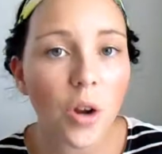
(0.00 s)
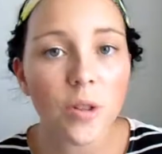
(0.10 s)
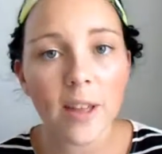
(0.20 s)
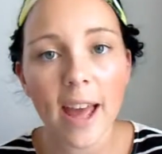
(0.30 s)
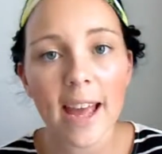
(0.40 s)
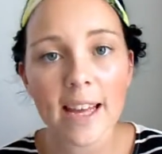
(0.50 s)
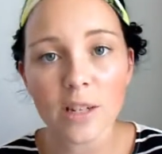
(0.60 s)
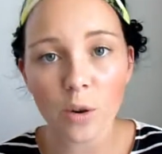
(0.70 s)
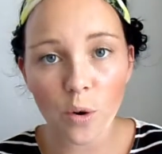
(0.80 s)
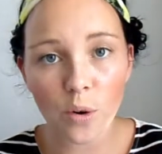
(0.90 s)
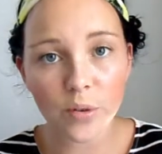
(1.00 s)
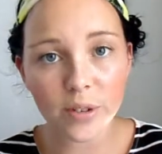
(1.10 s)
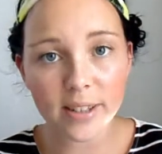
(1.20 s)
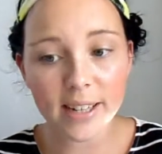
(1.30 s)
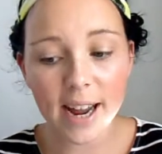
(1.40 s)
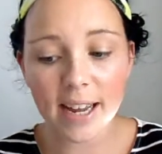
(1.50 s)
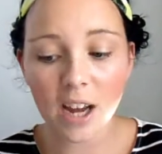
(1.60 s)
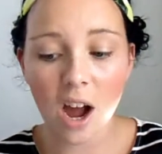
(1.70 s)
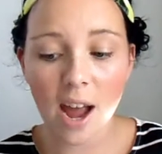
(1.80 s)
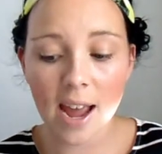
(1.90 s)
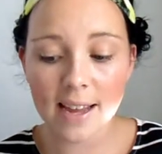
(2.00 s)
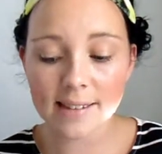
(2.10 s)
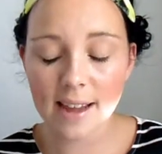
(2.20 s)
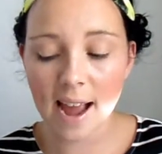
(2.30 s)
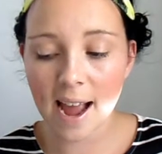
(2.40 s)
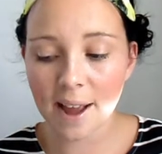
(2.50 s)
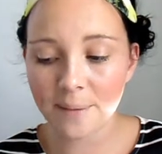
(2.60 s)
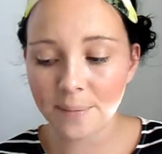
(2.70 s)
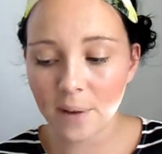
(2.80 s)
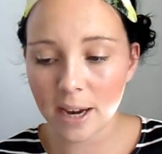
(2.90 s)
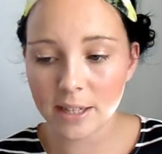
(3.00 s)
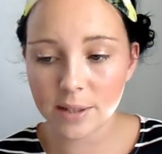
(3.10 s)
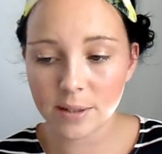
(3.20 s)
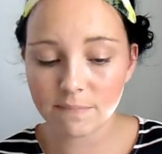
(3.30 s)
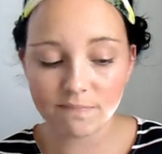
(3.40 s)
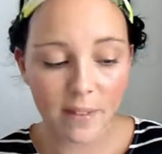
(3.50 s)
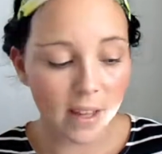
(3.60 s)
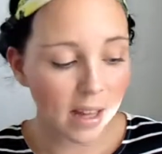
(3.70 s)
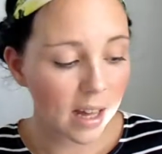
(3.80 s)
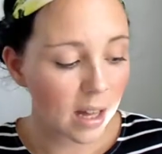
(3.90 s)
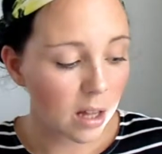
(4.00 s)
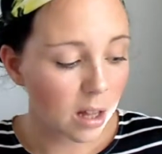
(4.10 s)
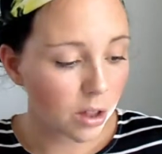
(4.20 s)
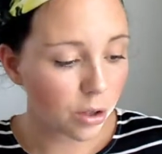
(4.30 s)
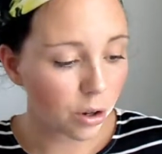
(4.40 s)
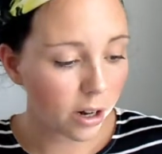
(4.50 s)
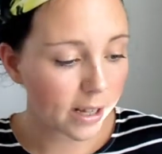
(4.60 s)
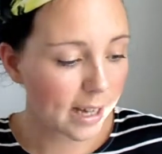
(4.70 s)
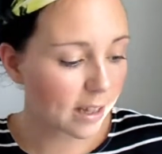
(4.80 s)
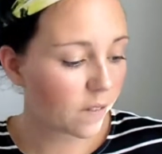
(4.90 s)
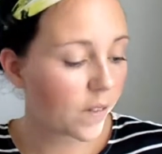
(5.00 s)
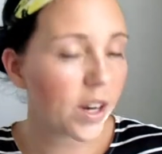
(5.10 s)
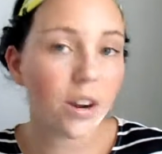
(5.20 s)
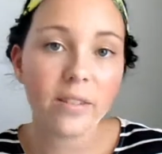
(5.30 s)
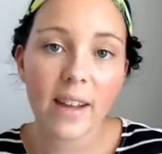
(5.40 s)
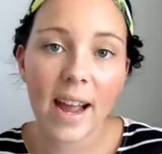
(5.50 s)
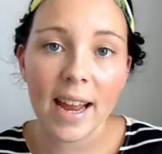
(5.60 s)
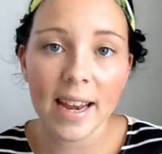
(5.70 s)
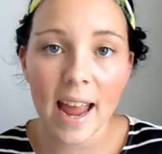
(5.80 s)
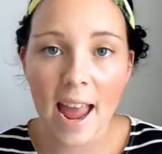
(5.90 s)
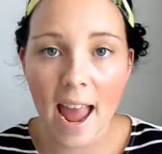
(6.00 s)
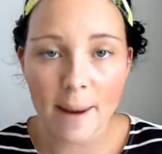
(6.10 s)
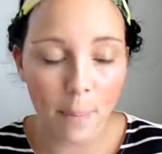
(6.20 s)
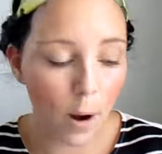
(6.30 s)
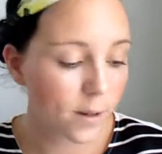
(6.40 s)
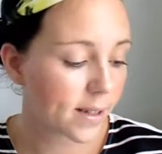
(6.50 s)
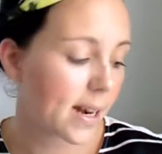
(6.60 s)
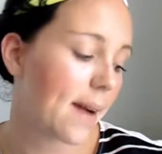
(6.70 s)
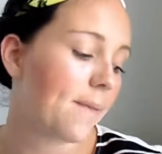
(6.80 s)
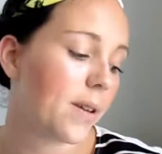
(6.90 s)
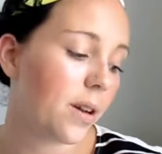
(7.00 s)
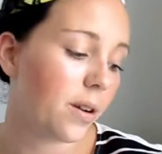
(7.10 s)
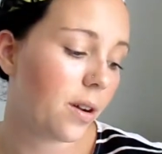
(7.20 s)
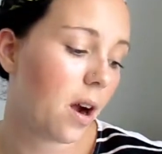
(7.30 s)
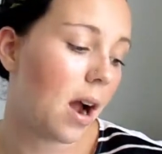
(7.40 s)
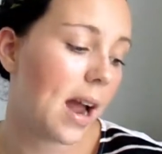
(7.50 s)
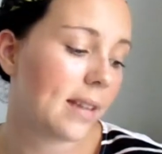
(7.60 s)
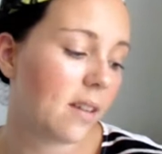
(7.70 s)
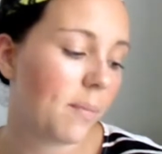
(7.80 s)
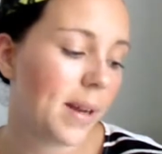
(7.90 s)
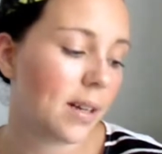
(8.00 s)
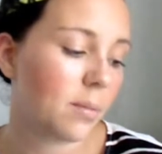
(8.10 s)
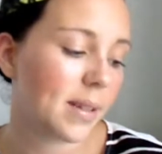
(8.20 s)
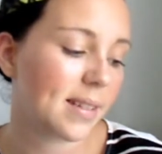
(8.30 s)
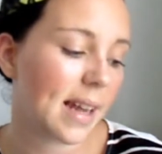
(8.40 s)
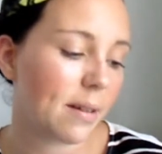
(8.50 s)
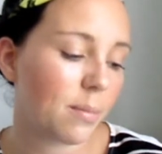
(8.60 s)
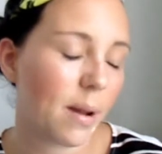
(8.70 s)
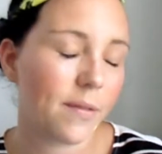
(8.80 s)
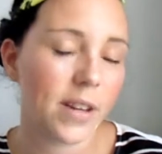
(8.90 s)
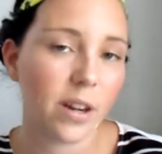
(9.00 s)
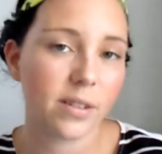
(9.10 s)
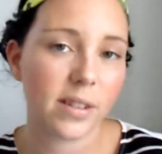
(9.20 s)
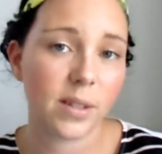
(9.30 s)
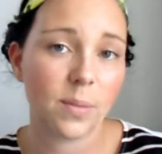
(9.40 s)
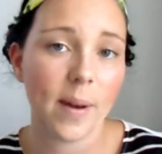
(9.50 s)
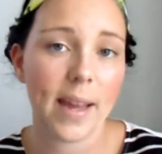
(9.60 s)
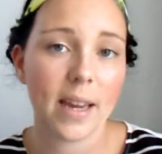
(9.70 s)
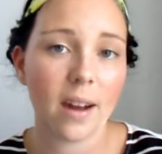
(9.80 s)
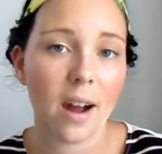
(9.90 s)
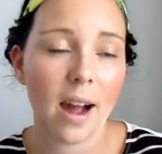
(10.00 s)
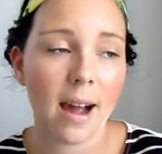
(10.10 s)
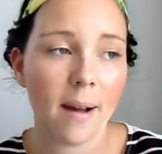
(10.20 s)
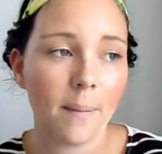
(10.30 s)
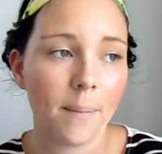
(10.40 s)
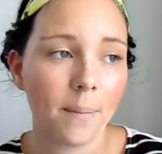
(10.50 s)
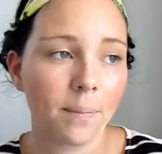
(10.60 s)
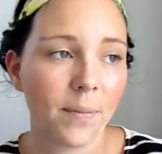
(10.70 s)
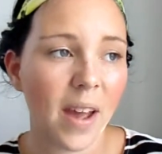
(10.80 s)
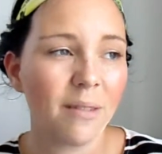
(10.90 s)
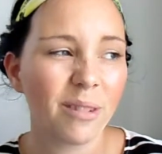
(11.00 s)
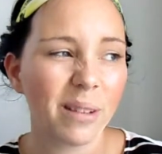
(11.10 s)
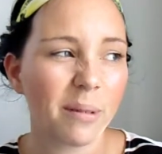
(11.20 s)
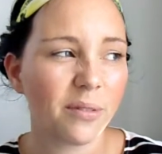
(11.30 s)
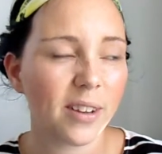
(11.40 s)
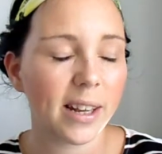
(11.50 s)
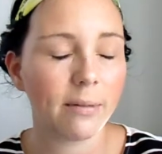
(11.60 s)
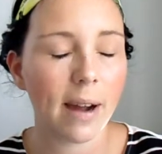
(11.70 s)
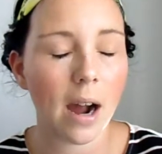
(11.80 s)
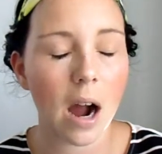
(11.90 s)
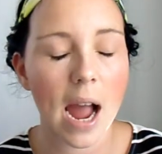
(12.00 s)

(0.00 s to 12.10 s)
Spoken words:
So that is all for today, guys. I just thought I'd get this video done and post it up for you guys. I've been a little bit slack with my videos this week. I haven't really been feeling well.